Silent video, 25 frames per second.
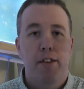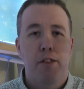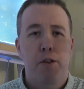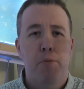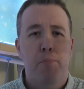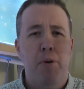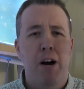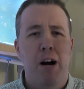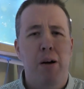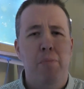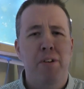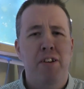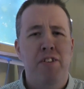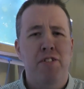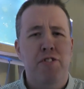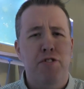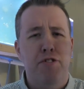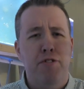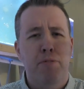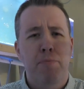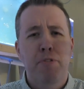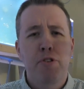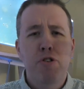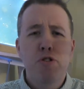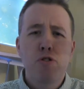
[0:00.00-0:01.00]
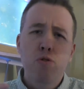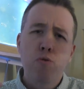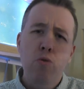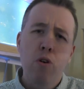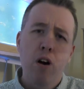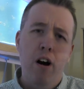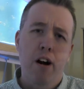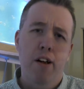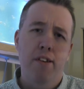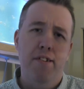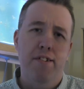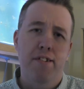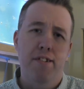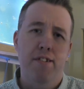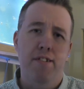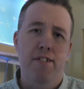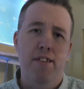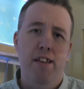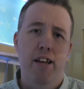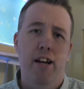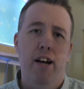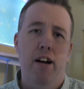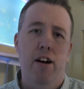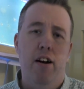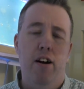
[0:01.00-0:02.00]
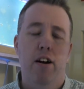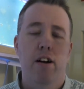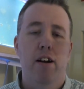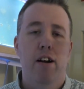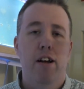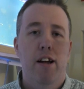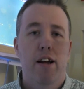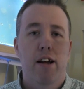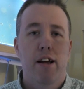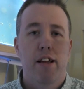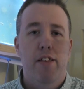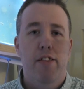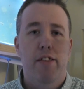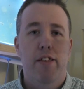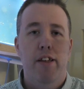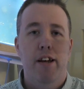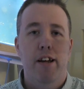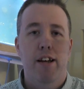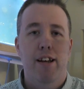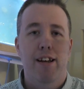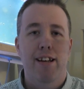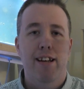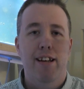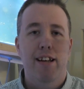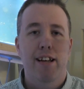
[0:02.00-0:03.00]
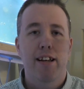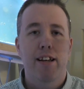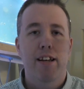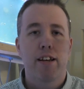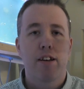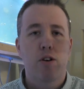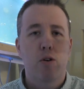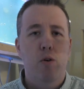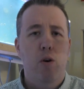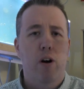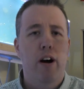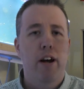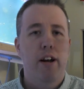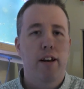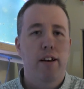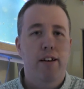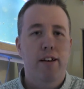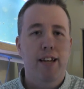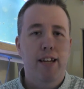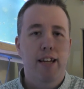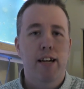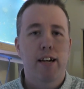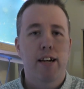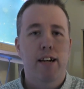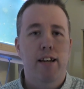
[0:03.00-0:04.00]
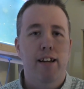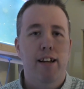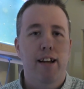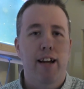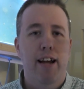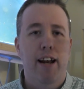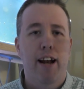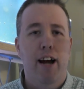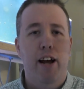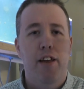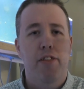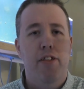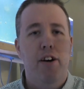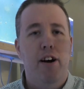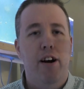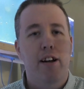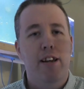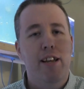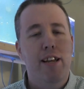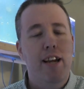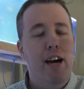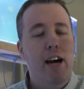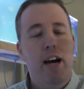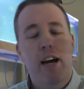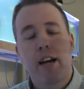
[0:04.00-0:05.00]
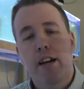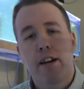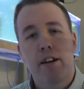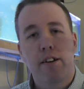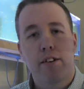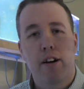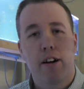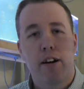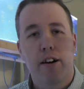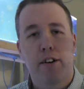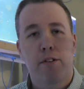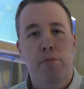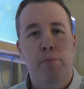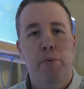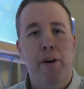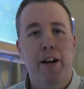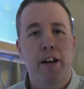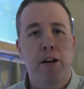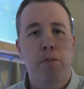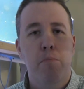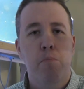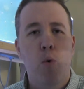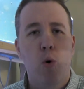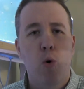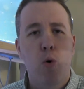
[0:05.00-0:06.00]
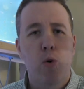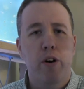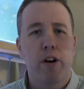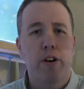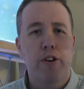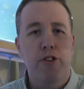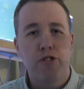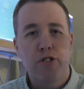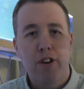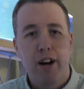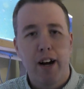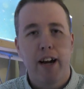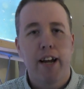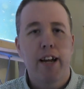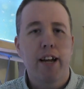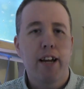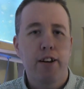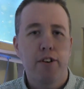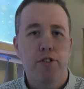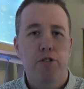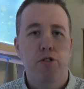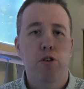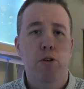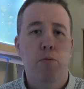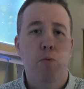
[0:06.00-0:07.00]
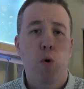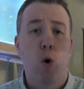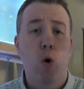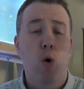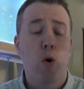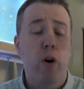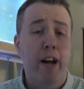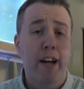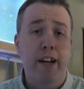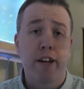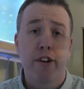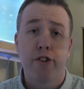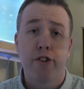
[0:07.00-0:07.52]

The problem is there's some nuances there that he didn't quite get, and I thought, yeah, I could explain it more and try and get it to him, or I could